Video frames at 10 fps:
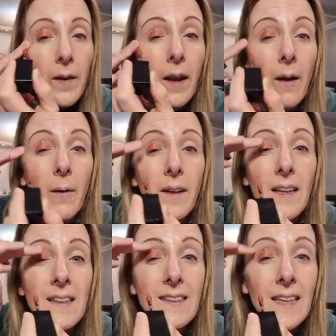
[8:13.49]
Now you
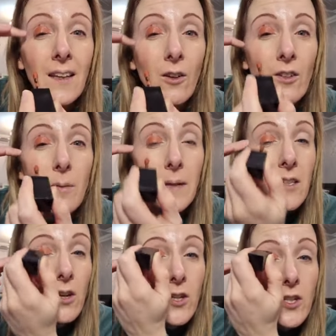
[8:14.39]
can see it looks a
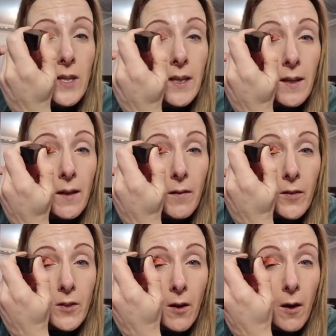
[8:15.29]
bit dodgy at
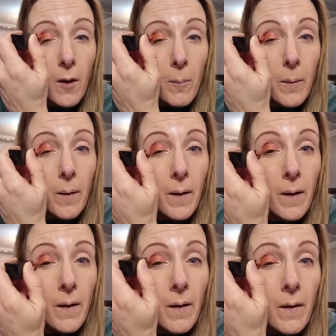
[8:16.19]
the top,
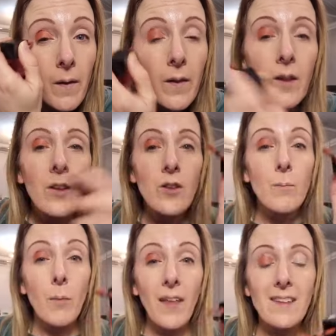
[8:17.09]

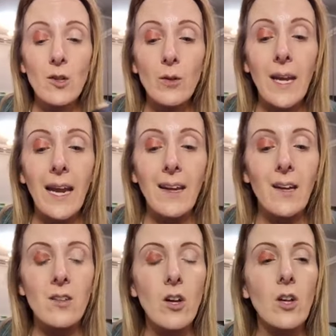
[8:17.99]
but that's okay
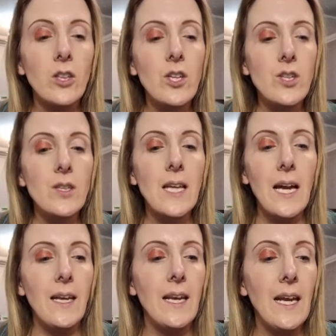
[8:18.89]
because all you do
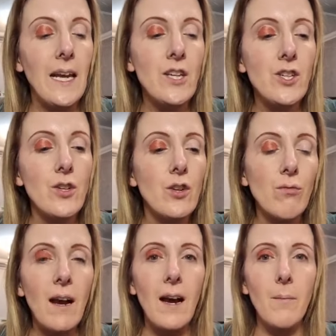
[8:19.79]
then is you
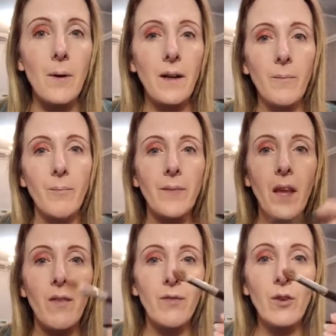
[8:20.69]
grab
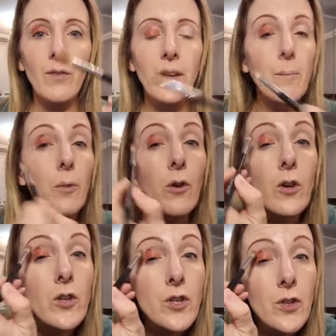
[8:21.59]
a fluffy
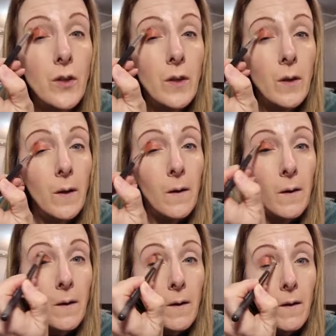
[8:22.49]
brush.
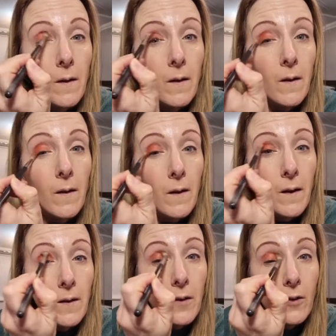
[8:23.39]

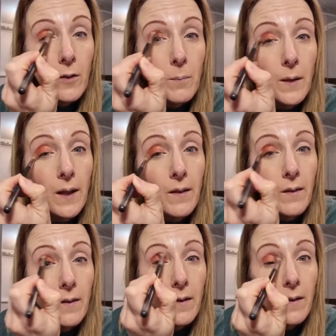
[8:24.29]
And you just blend.